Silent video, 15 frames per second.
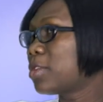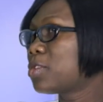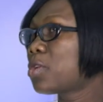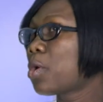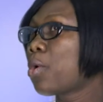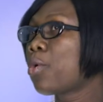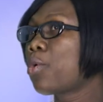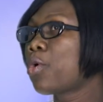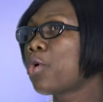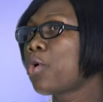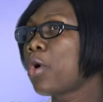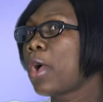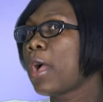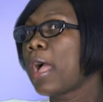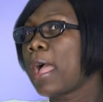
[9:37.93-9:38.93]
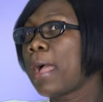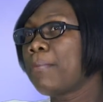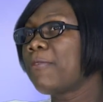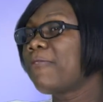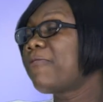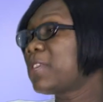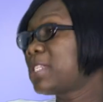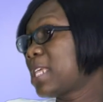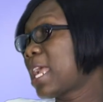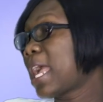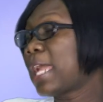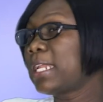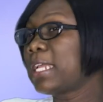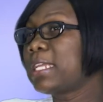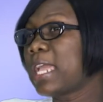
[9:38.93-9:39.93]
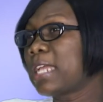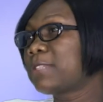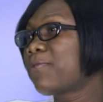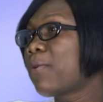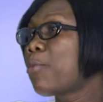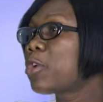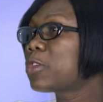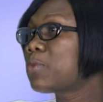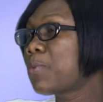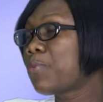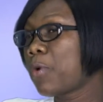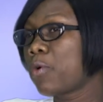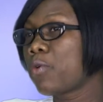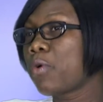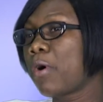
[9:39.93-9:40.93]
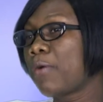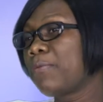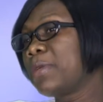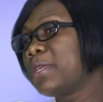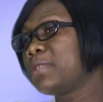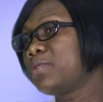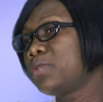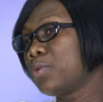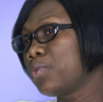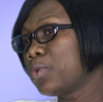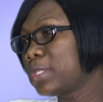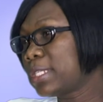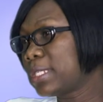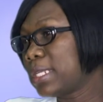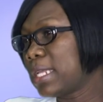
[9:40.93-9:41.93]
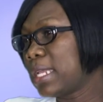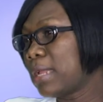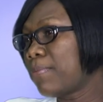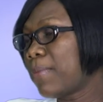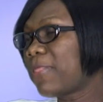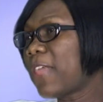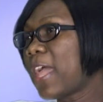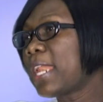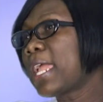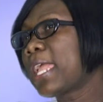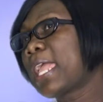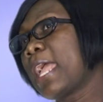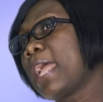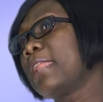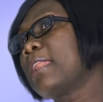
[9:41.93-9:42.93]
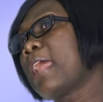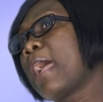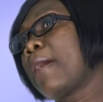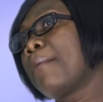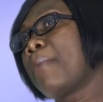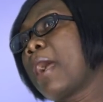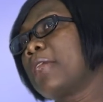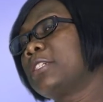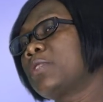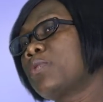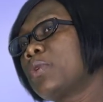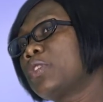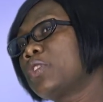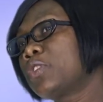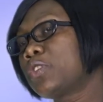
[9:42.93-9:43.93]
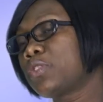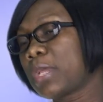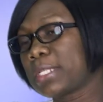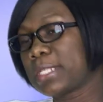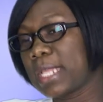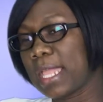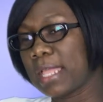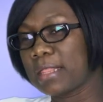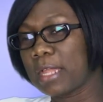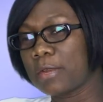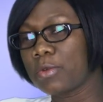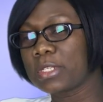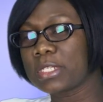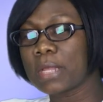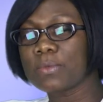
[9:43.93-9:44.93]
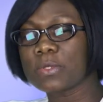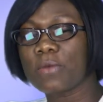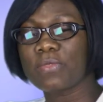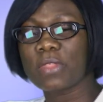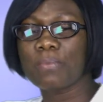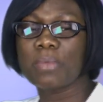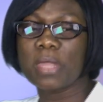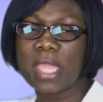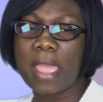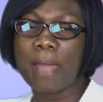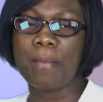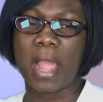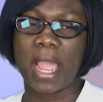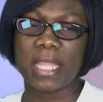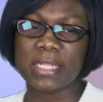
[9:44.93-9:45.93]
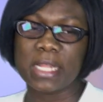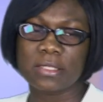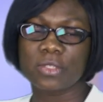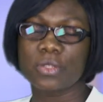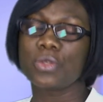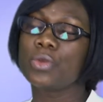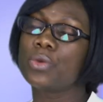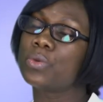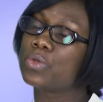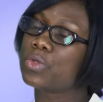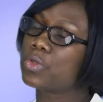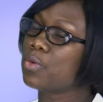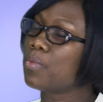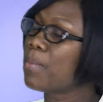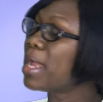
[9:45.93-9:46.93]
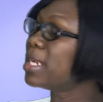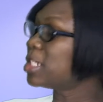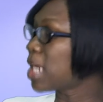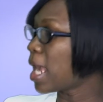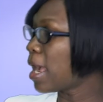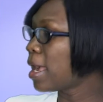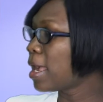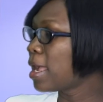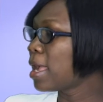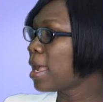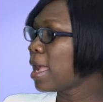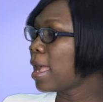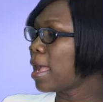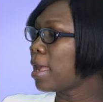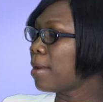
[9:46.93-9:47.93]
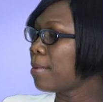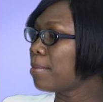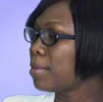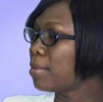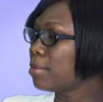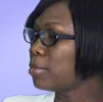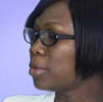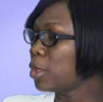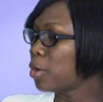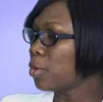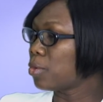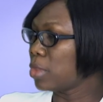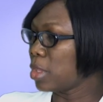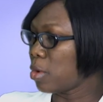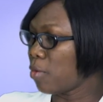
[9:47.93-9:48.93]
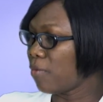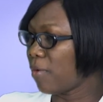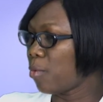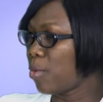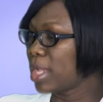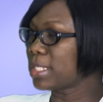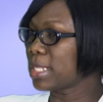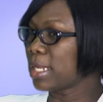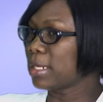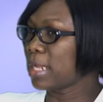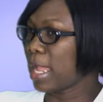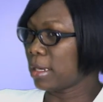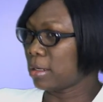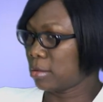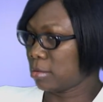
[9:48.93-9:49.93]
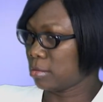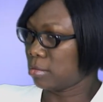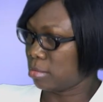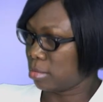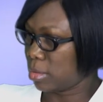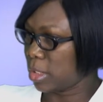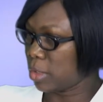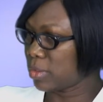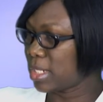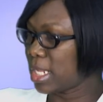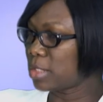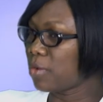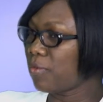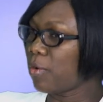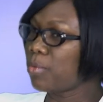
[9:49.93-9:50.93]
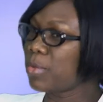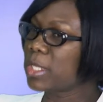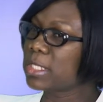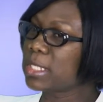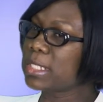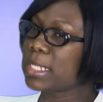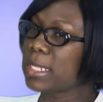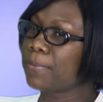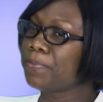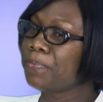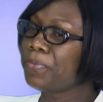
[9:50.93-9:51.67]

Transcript: So physically, yes, for most people who are obese, you would see it. But then again, I just want to stress here that in terms of the BMI that's used to measure, you know, the overweight and you know, state of obesity,